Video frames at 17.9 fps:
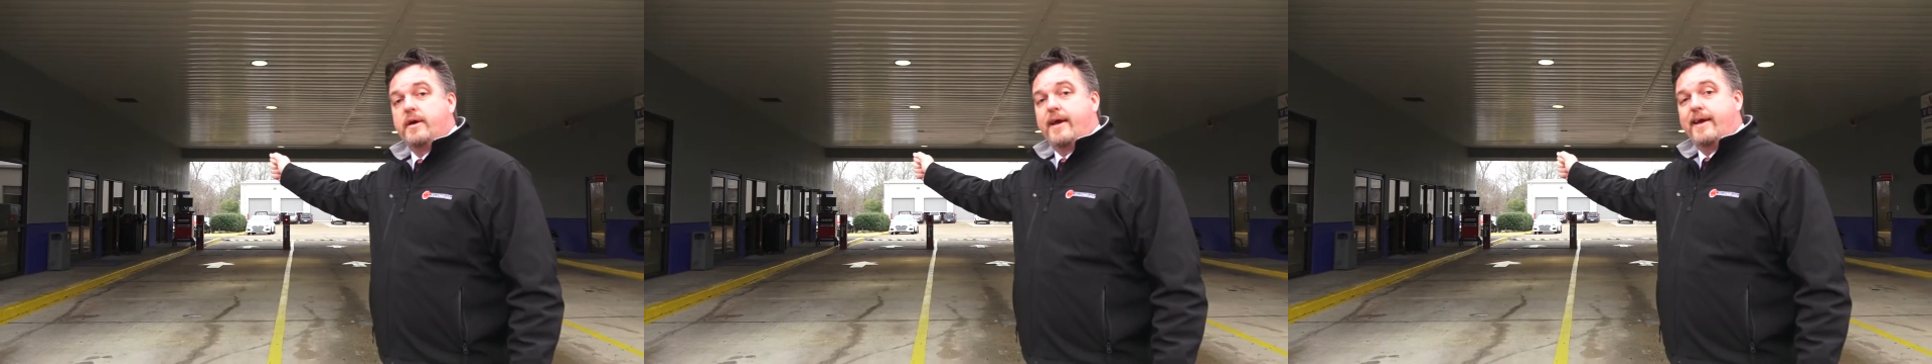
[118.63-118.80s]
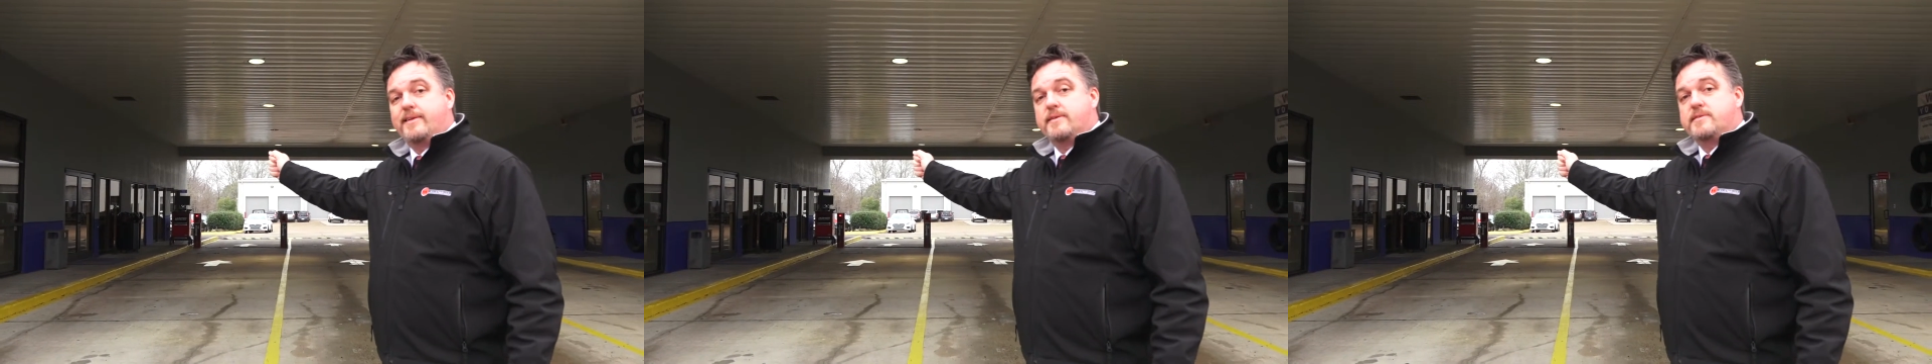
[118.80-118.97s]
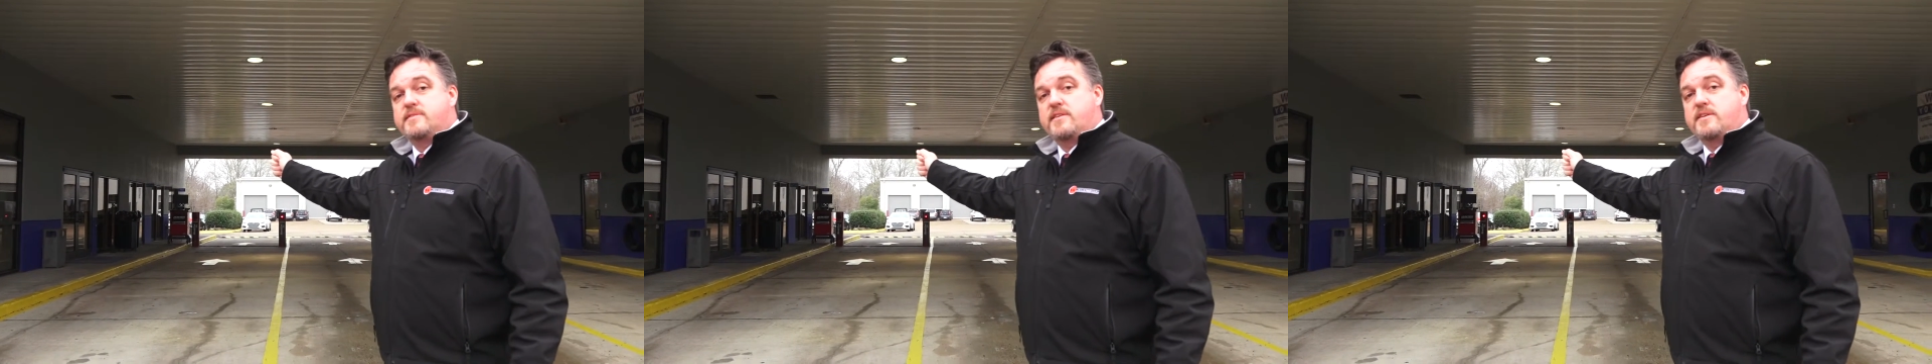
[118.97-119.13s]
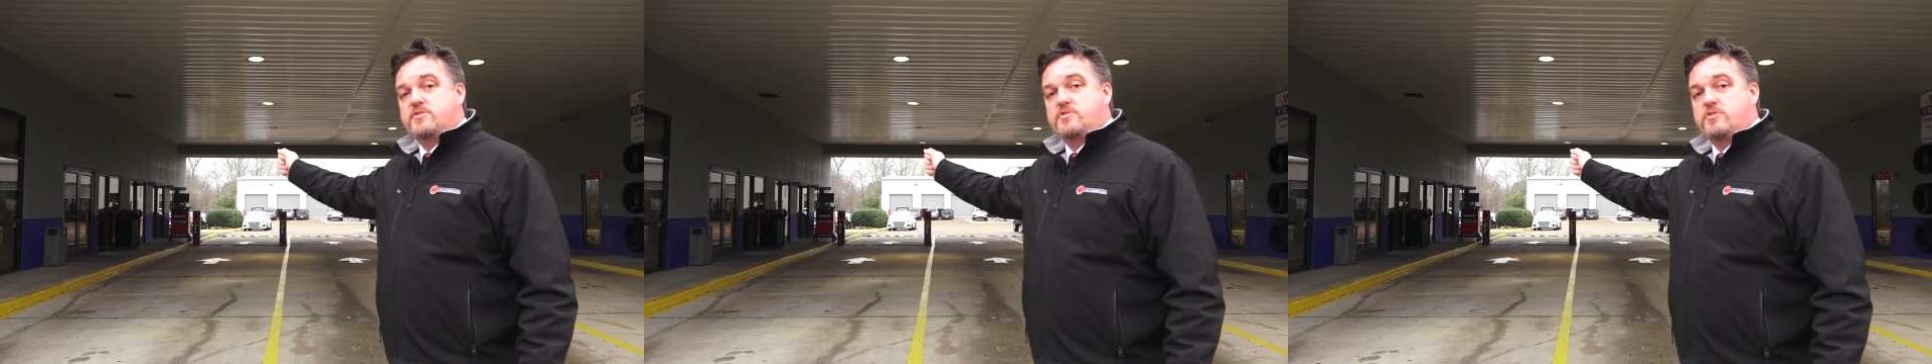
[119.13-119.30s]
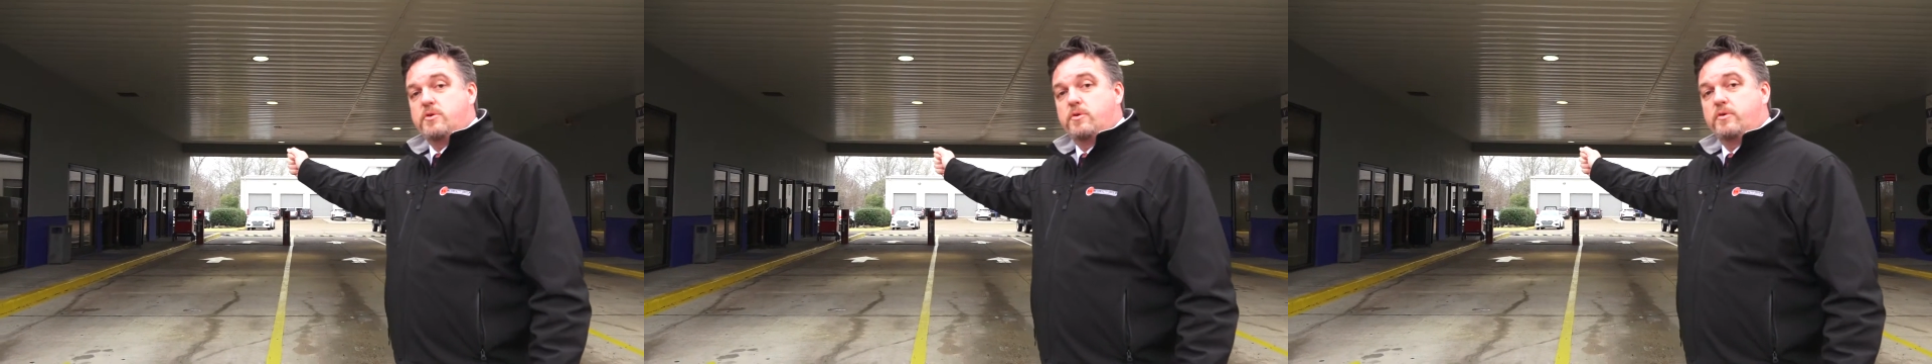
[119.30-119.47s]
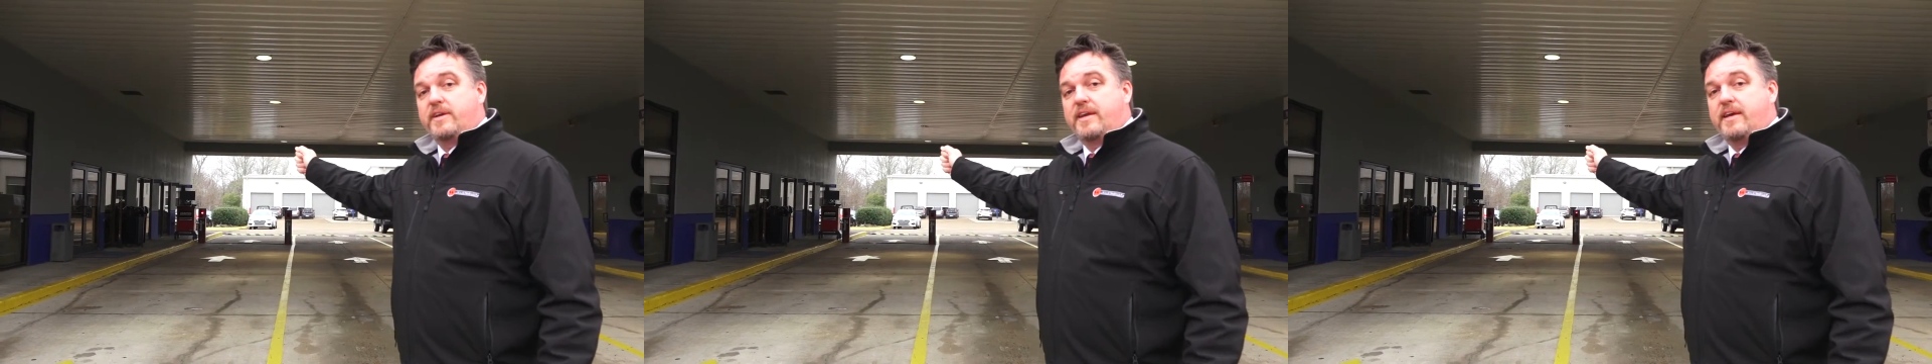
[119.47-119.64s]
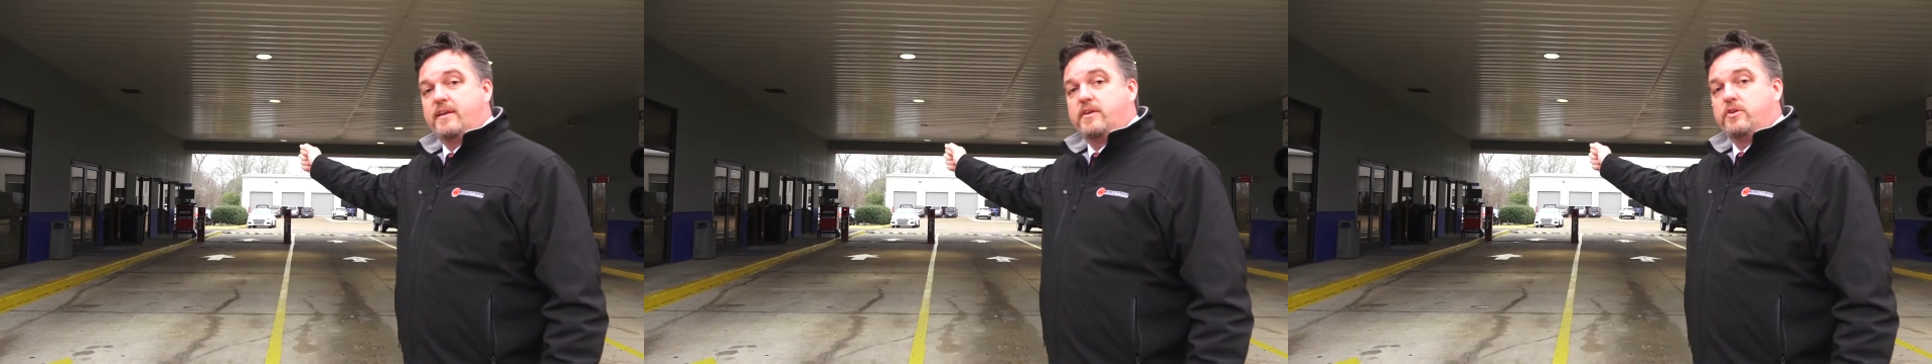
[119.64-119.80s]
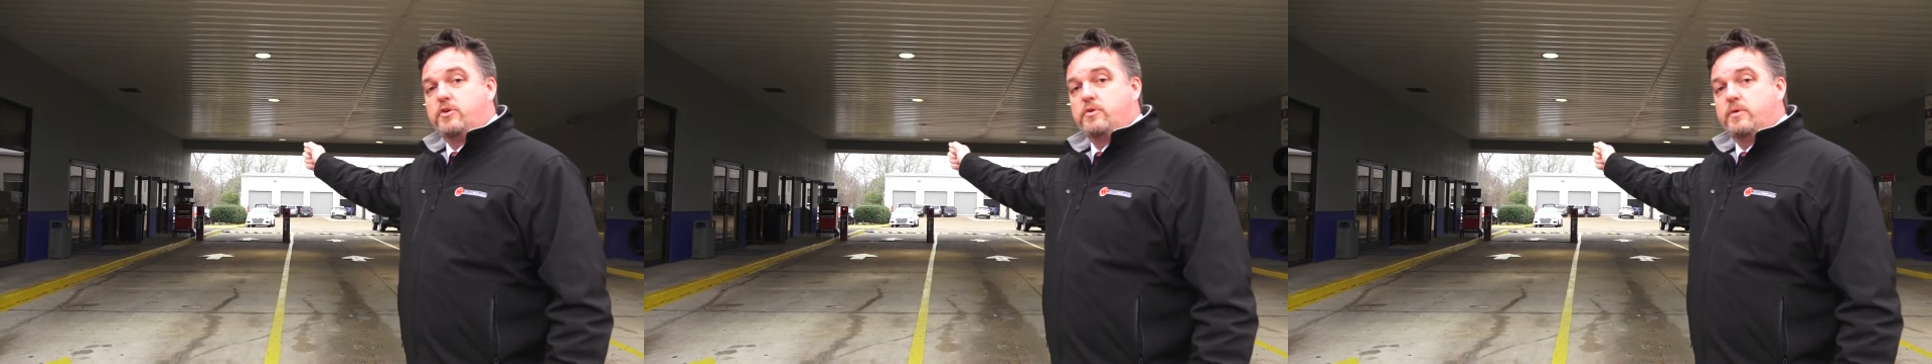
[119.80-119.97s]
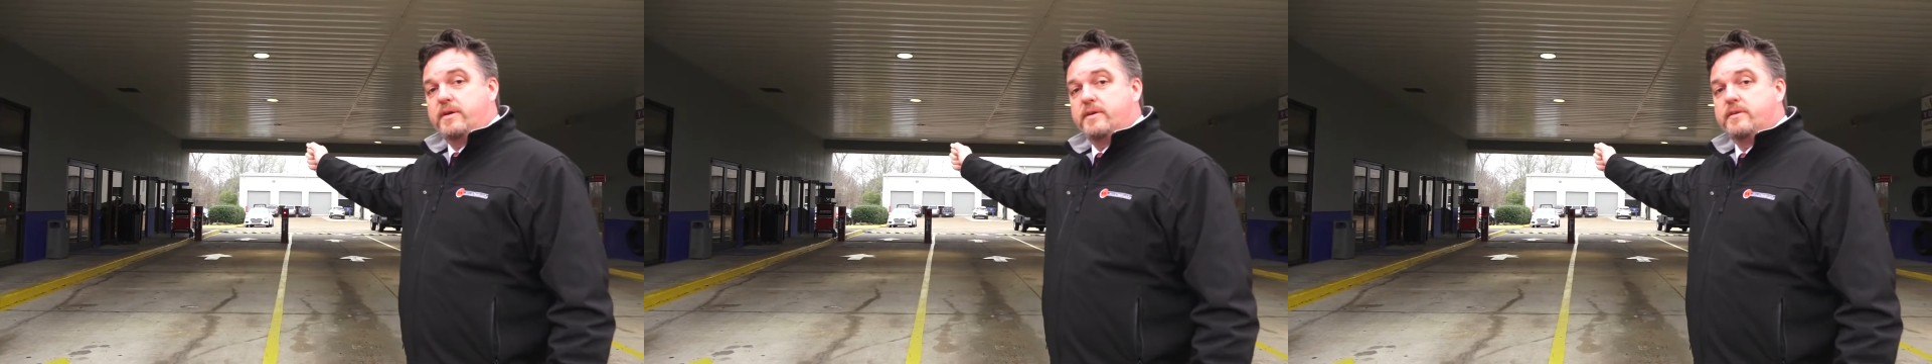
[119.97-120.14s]
and assist you on getting
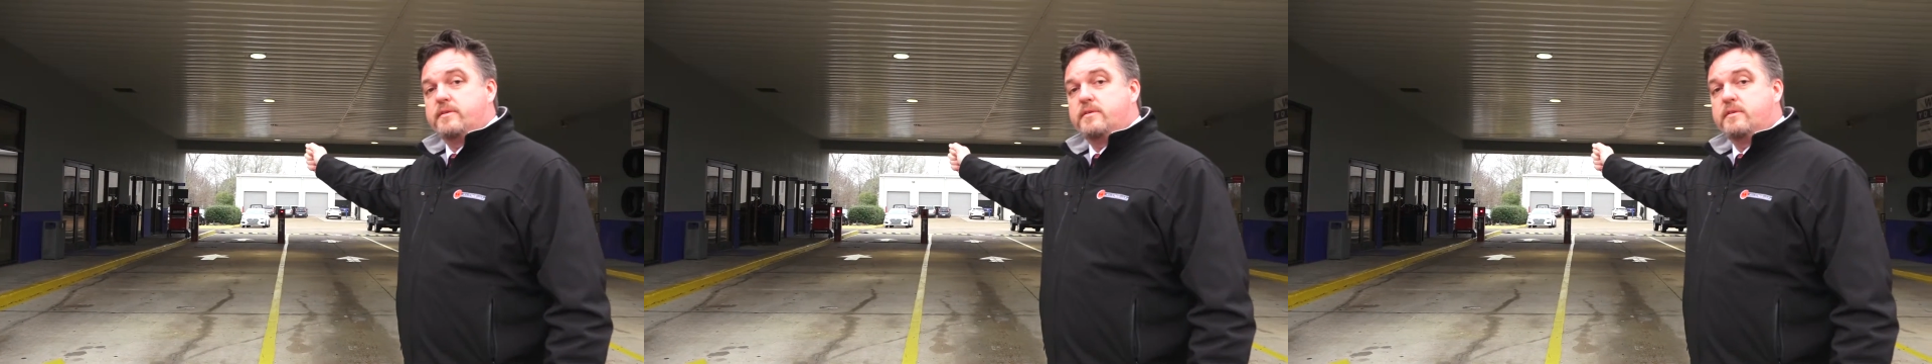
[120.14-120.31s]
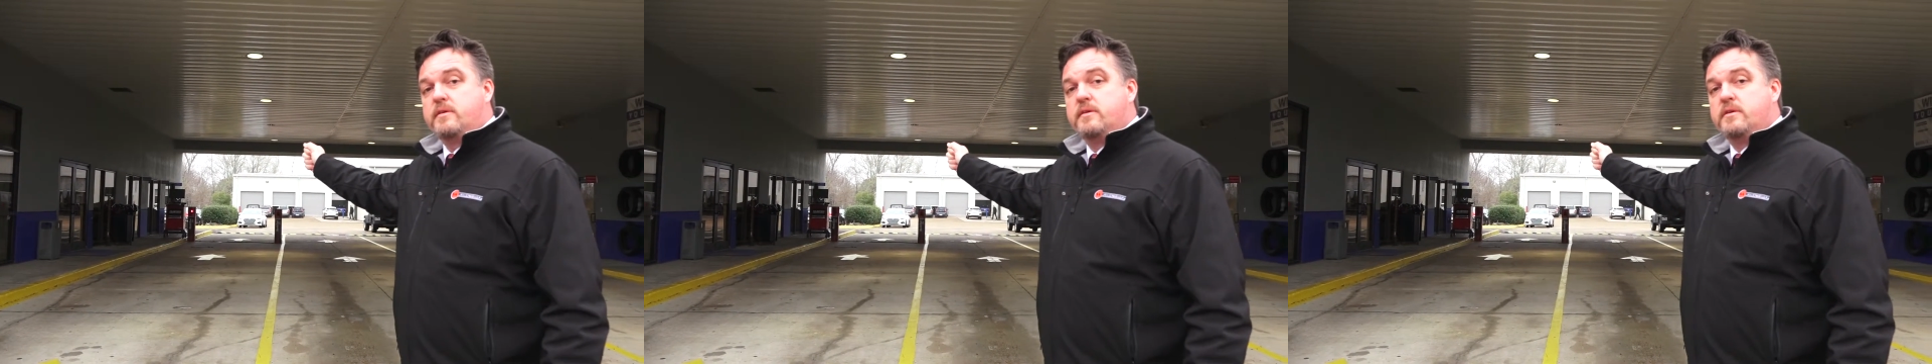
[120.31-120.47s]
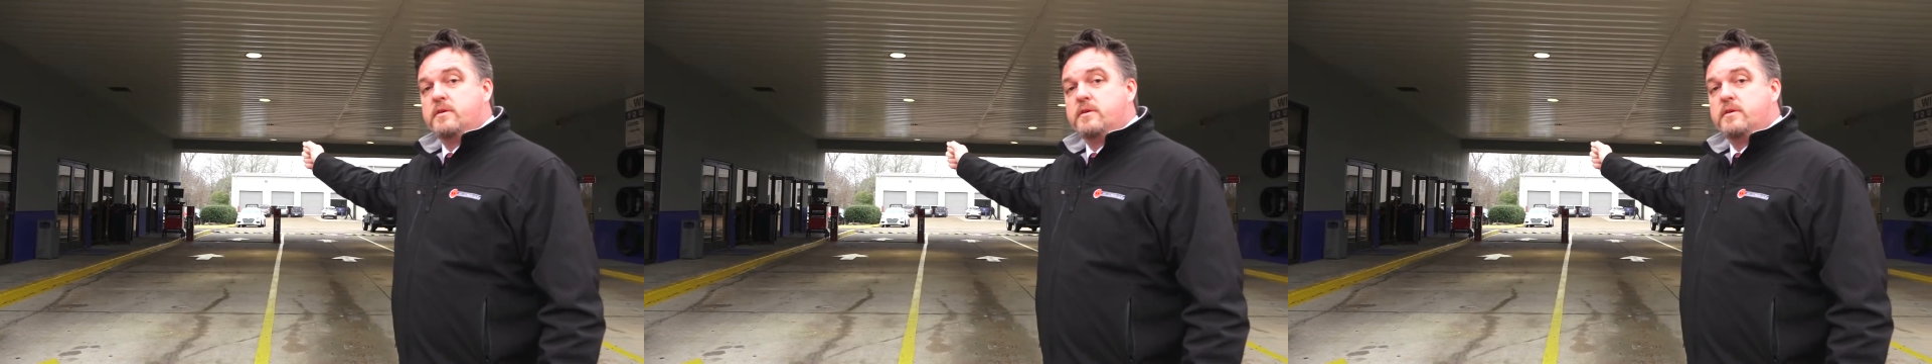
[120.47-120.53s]
you in